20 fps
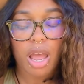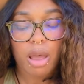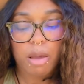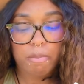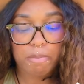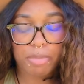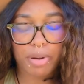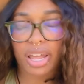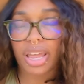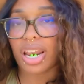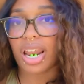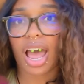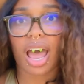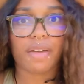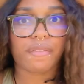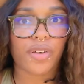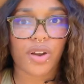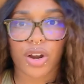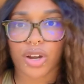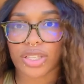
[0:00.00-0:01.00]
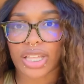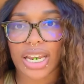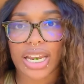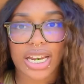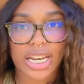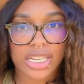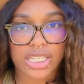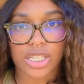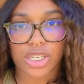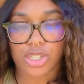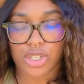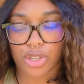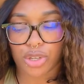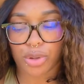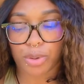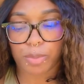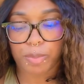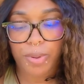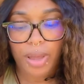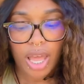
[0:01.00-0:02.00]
but I've heard that it is a dupe.